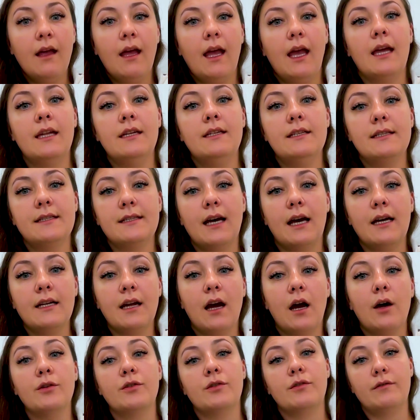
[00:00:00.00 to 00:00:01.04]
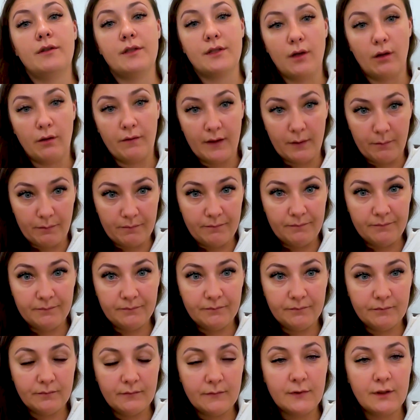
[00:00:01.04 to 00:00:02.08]
and decide how to resolve them.
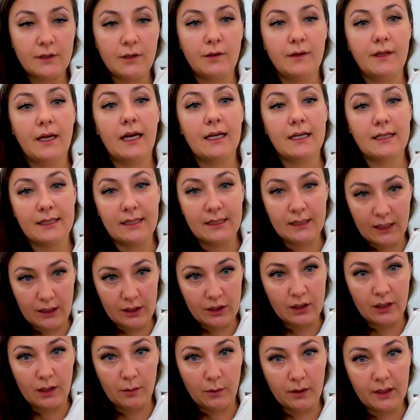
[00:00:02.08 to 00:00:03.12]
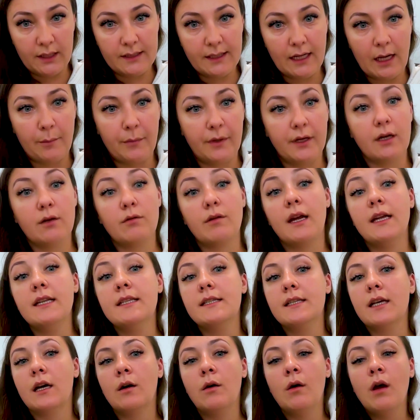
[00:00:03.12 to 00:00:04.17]
So that is essentially what is happening, right?
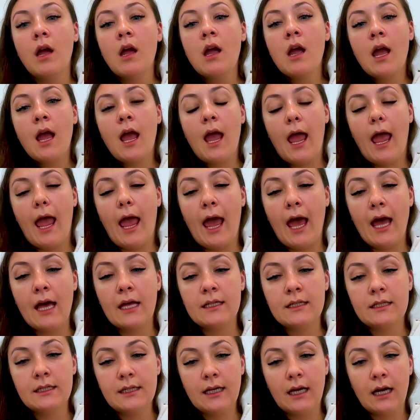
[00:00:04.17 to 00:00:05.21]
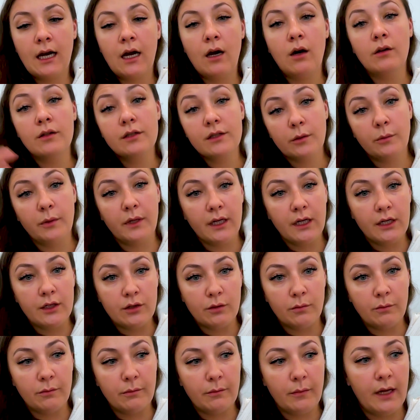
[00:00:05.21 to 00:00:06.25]
So, and also we need
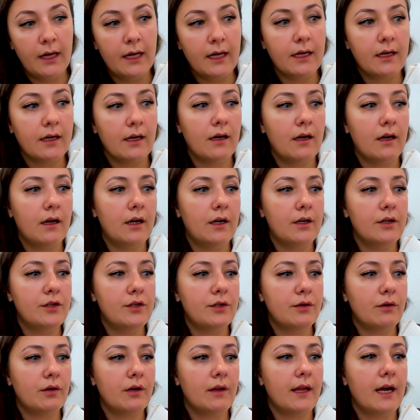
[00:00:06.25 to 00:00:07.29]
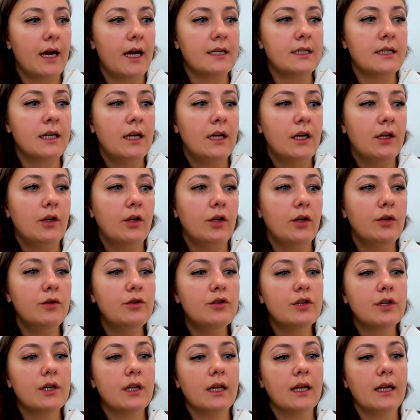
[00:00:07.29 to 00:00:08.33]
to make sure that
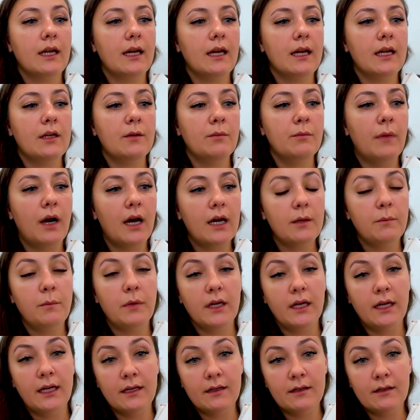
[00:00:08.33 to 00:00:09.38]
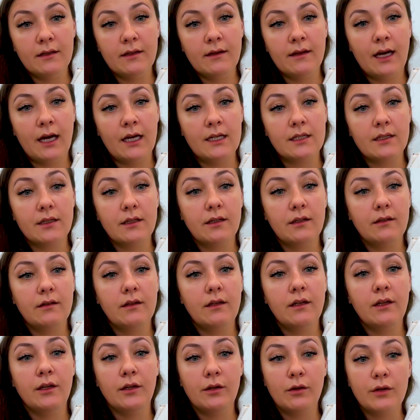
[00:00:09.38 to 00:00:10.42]
usually it might be that
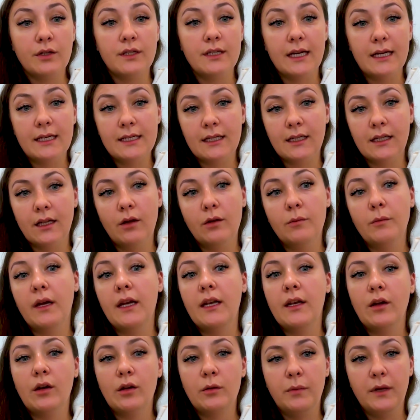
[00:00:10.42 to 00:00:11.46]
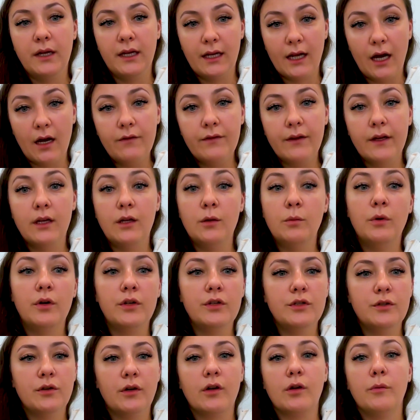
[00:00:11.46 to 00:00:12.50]
your data alone might not be enough, and you
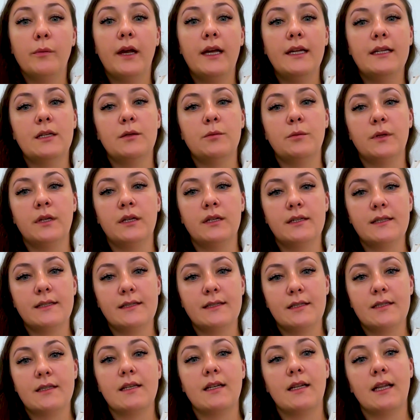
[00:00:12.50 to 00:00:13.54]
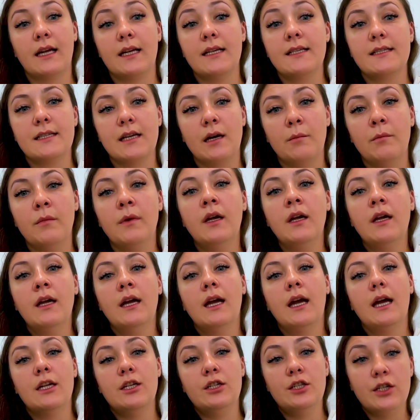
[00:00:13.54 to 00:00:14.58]
want to augment it with like some
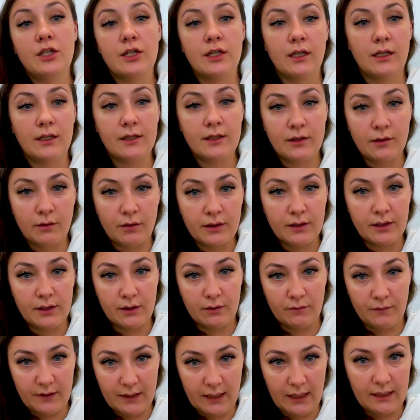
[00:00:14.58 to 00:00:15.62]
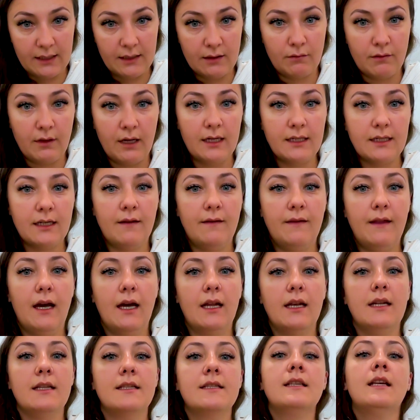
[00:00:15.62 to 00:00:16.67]
additional sources of data, right? And
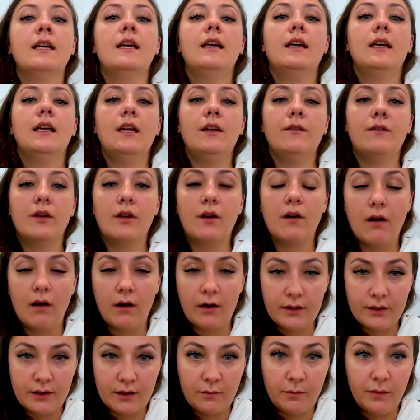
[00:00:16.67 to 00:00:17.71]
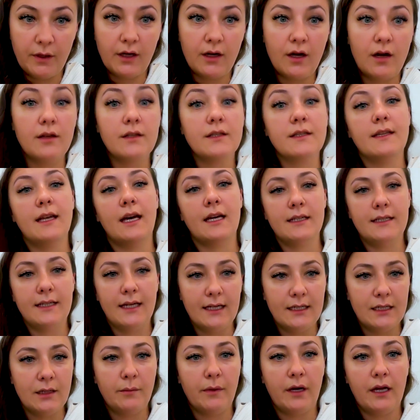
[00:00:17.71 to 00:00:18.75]
then it's even harder because that
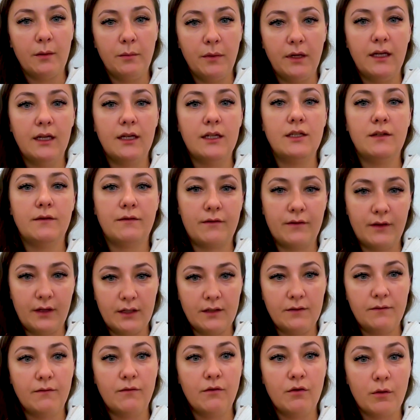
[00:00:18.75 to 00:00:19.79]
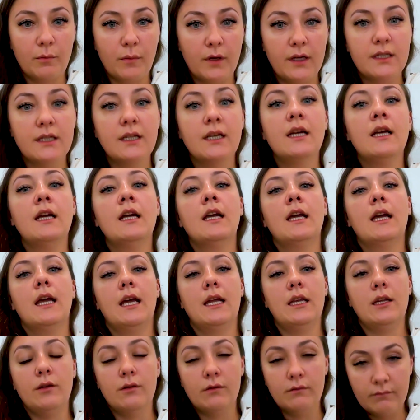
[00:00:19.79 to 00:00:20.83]
data might be in a different format,
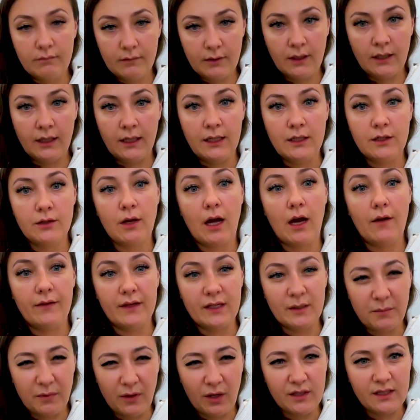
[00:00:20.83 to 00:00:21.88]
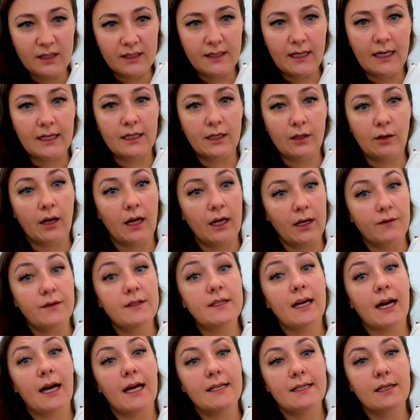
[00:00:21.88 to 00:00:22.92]
and you need to have this process that kind of
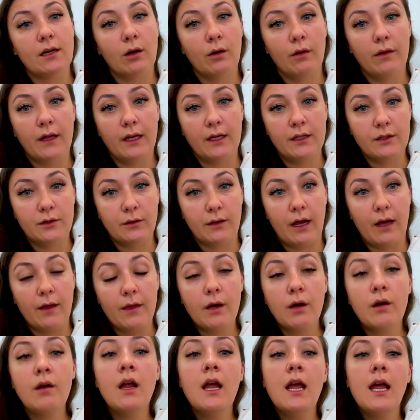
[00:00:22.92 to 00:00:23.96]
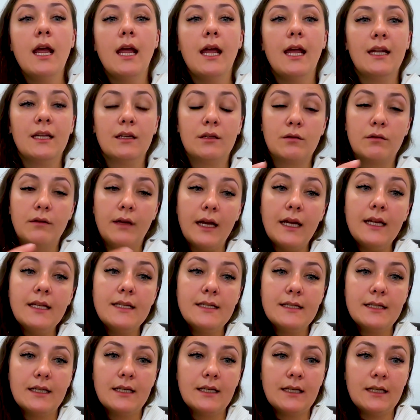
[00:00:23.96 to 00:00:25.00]
ties all things together and
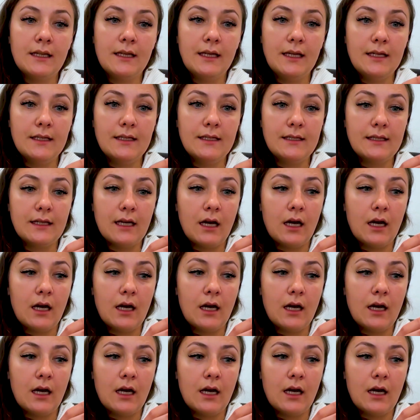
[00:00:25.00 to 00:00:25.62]
creates this